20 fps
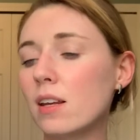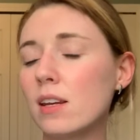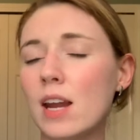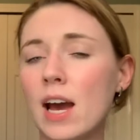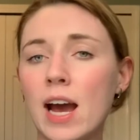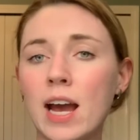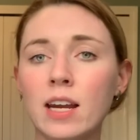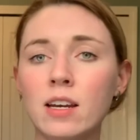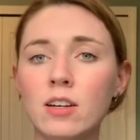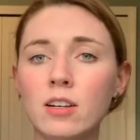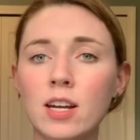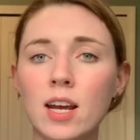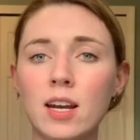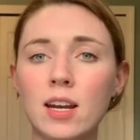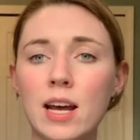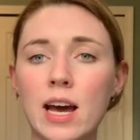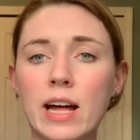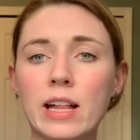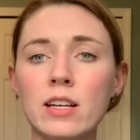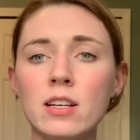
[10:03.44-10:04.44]
$9 or
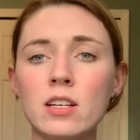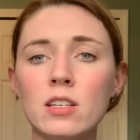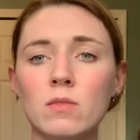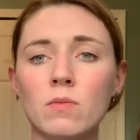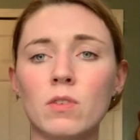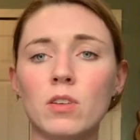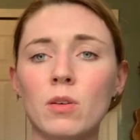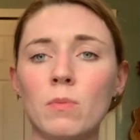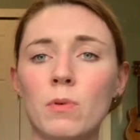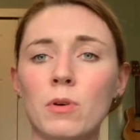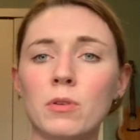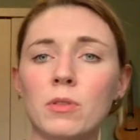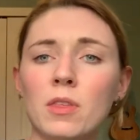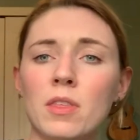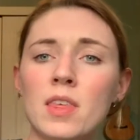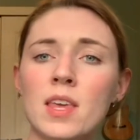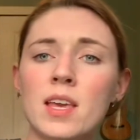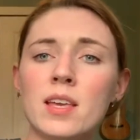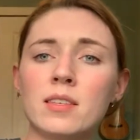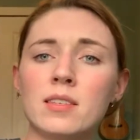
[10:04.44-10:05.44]
$10 for the both
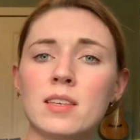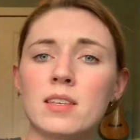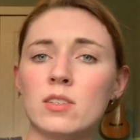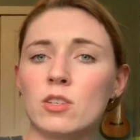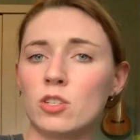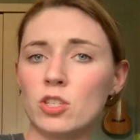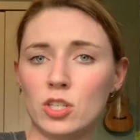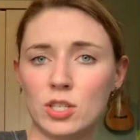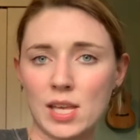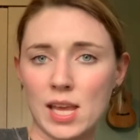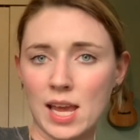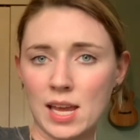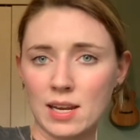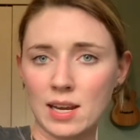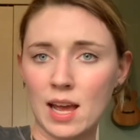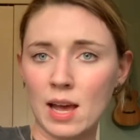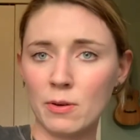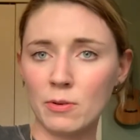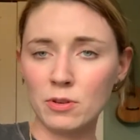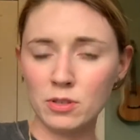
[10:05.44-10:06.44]
of these. These are just hand
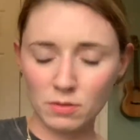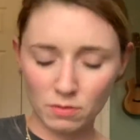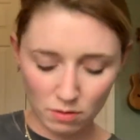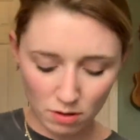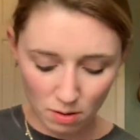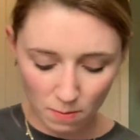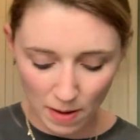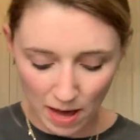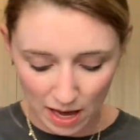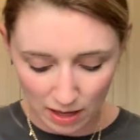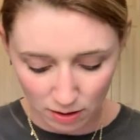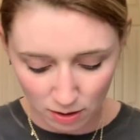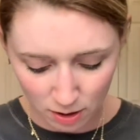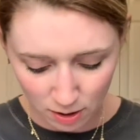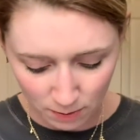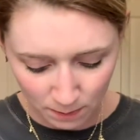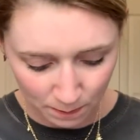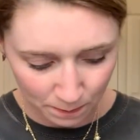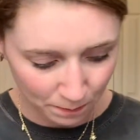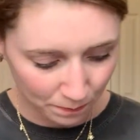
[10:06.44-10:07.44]
towels for the
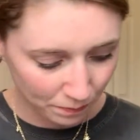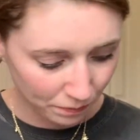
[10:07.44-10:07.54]
bathroom.